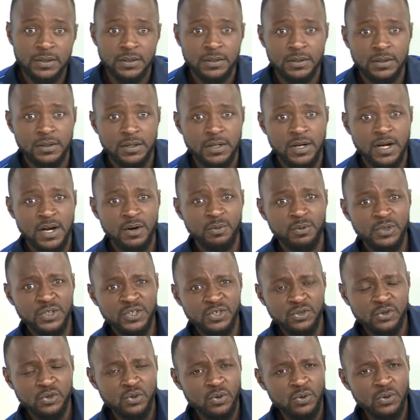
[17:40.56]
Are we
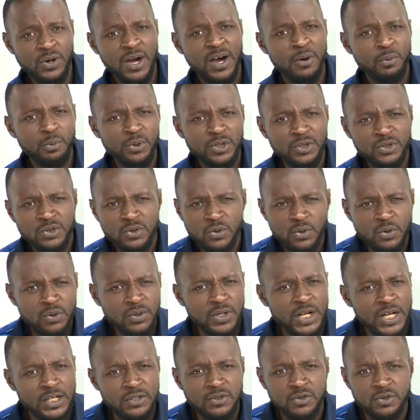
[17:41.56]
so
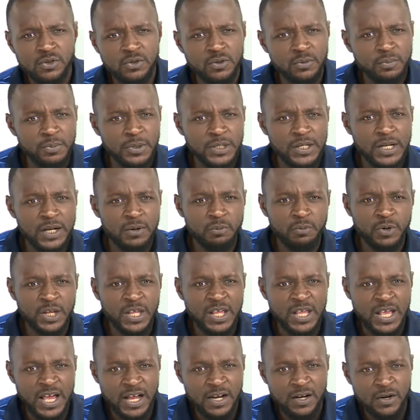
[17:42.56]
that stupid that we
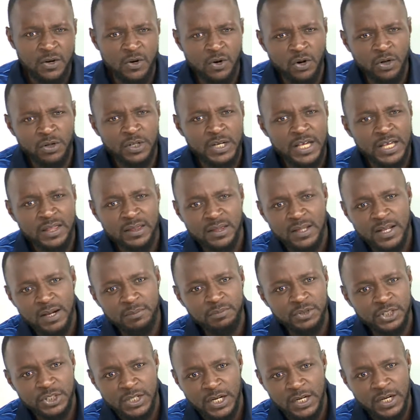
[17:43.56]
cannot
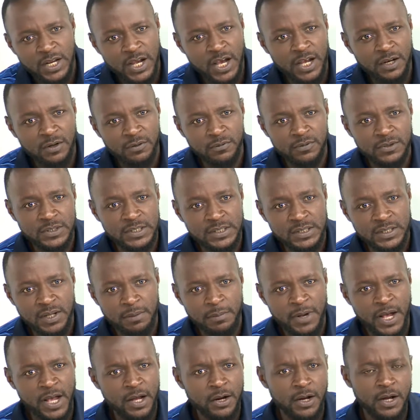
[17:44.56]
establish that kind of system?
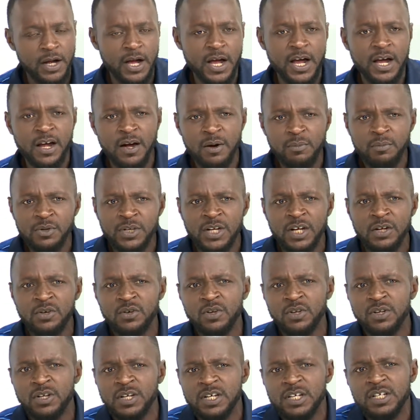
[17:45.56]
Are Cameroonians
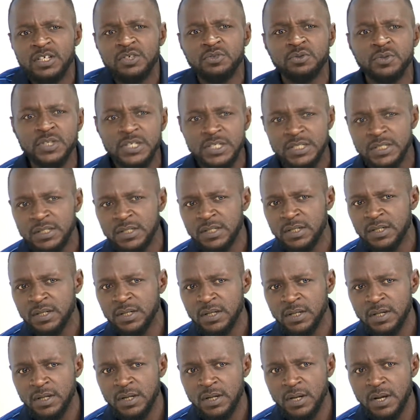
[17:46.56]
not literate?
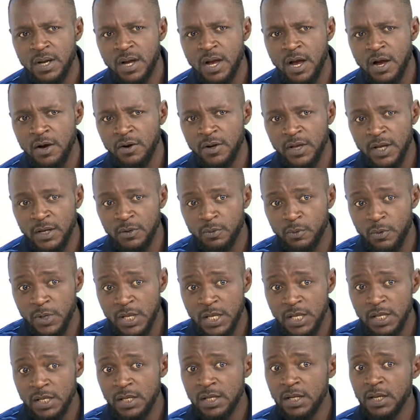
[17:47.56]
How can
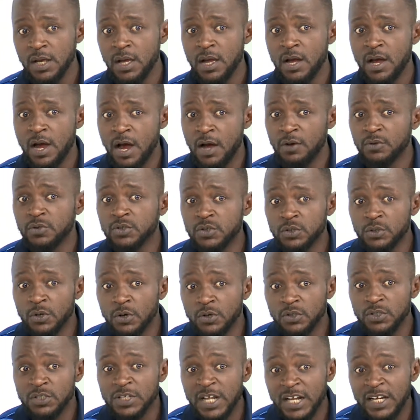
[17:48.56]
we
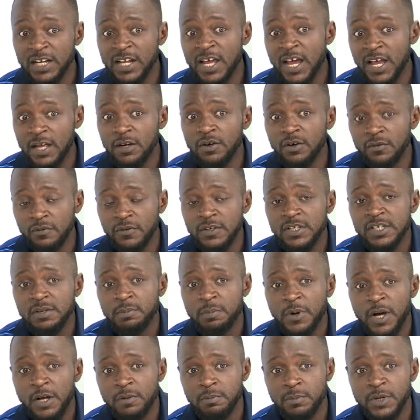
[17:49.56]
outsource that kind of a
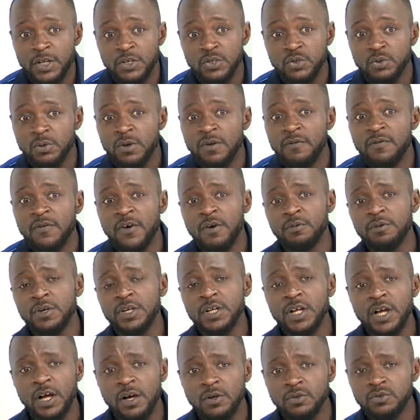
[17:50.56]
department to a foreign
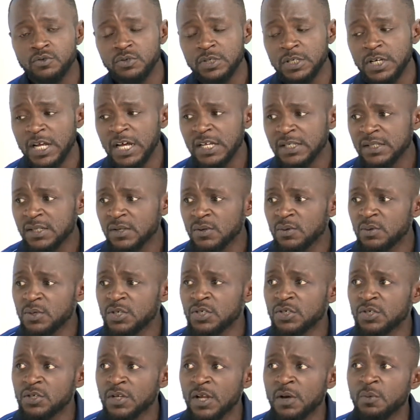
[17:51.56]
country? That's the
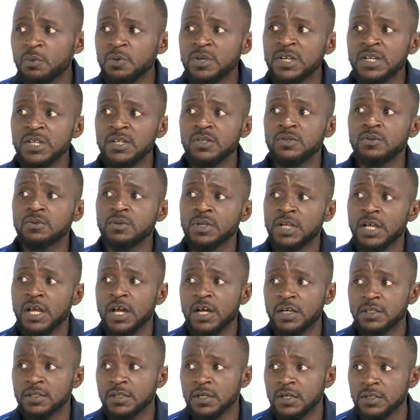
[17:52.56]
question that we need to really
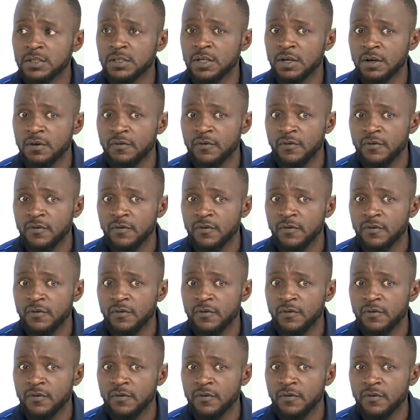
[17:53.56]
ask ourselves.